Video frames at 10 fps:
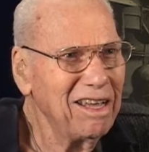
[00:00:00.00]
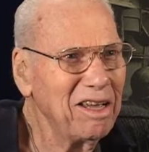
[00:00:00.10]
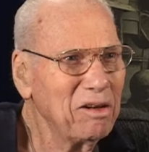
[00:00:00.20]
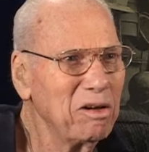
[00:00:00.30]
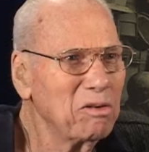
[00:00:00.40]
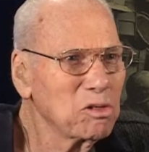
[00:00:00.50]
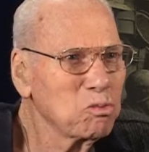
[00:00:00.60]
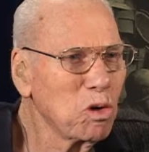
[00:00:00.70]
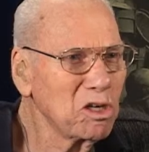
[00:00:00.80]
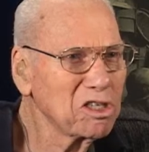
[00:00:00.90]
It, was
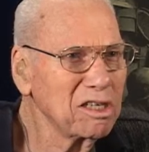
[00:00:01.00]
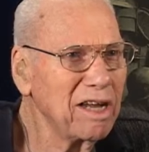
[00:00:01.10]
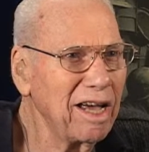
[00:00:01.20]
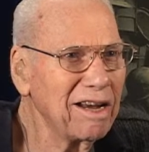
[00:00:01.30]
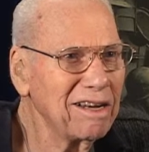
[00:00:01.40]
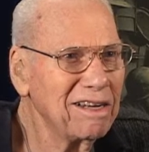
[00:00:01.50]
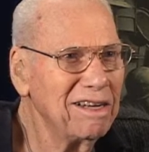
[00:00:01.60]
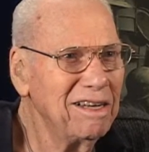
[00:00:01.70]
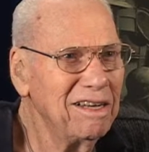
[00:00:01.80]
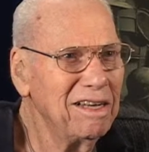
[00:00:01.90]
worse than that.
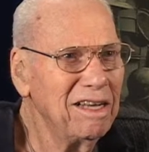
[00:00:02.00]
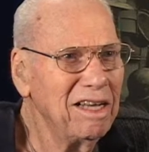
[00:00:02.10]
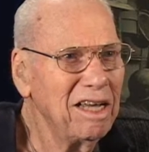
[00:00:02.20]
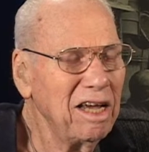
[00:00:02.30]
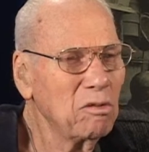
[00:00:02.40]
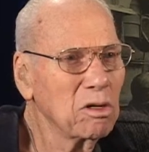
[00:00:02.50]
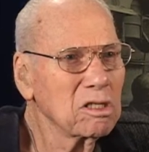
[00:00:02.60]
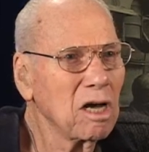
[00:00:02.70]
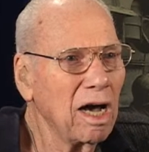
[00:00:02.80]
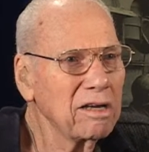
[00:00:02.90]
It
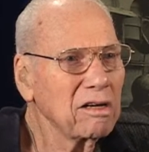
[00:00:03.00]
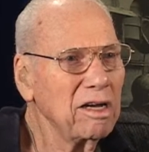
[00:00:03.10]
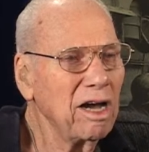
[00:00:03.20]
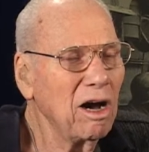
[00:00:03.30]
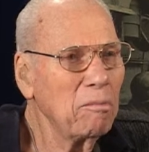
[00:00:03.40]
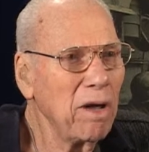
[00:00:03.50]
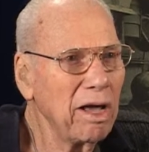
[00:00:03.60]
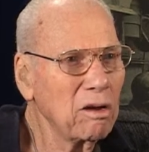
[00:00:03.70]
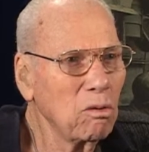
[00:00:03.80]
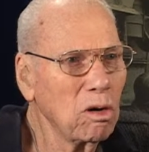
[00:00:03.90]
was, I'll tell you how
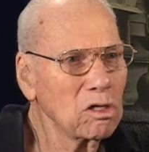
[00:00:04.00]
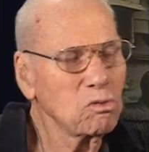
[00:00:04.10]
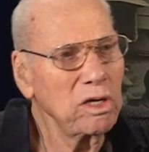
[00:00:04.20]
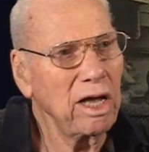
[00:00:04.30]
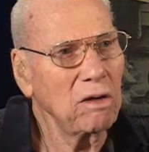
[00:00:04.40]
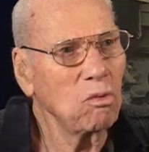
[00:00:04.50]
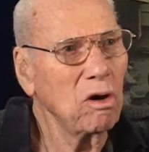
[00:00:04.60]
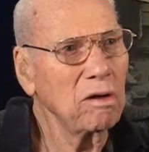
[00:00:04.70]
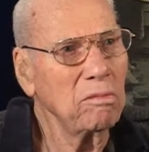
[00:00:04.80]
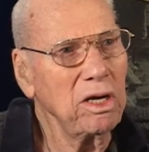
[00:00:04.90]
bad it was. We had
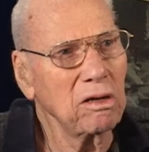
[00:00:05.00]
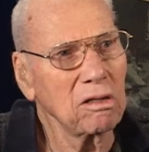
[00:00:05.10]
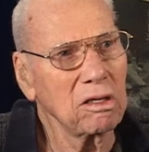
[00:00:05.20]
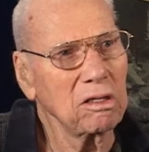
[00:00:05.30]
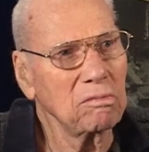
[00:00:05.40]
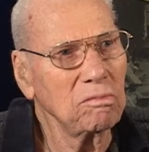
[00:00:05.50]
one meal in the